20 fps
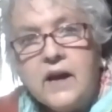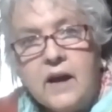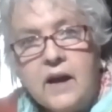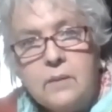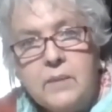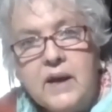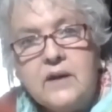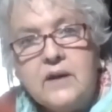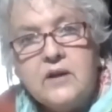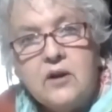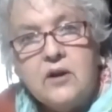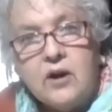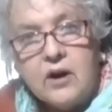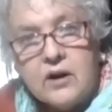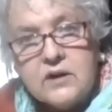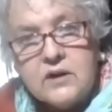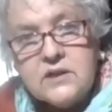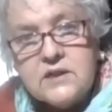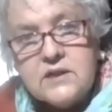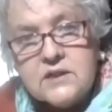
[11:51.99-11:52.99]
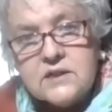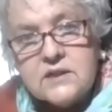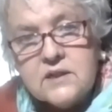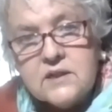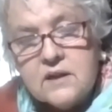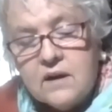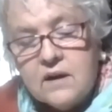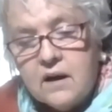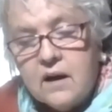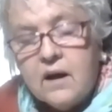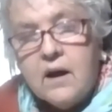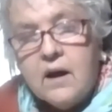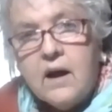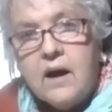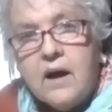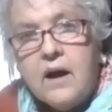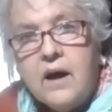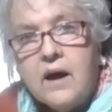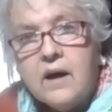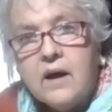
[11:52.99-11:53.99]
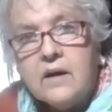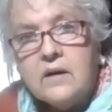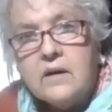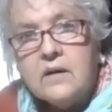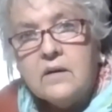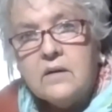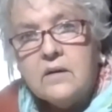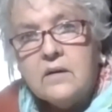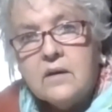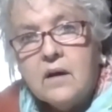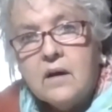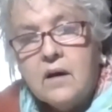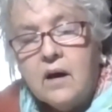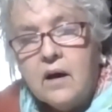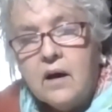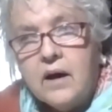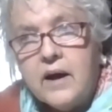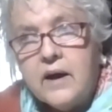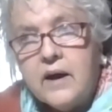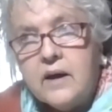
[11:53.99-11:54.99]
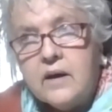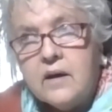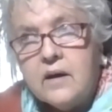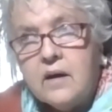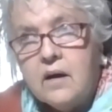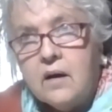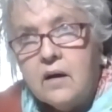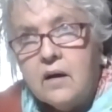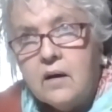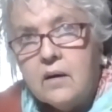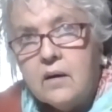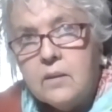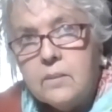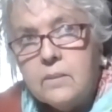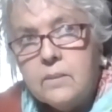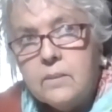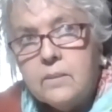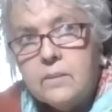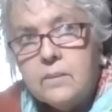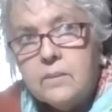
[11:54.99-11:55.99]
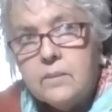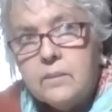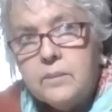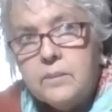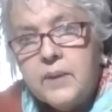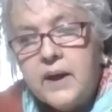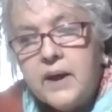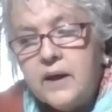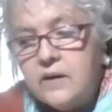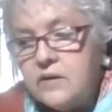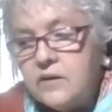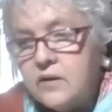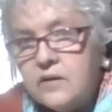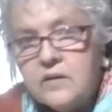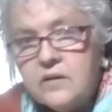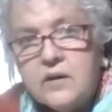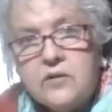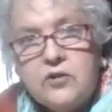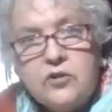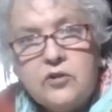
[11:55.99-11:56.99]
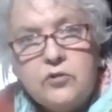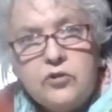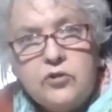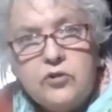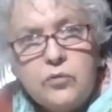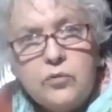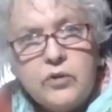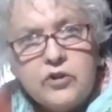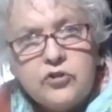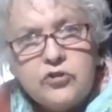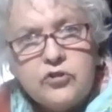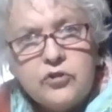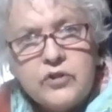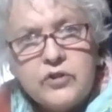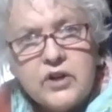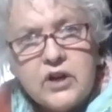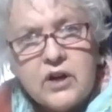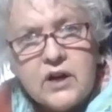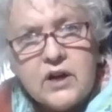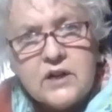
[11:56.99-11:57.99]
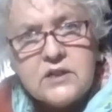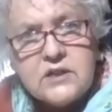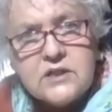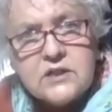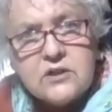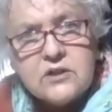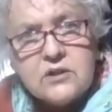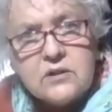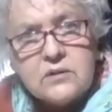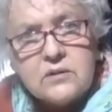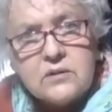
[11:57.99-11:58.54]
I made cards, and I painted. You want to show the cards or?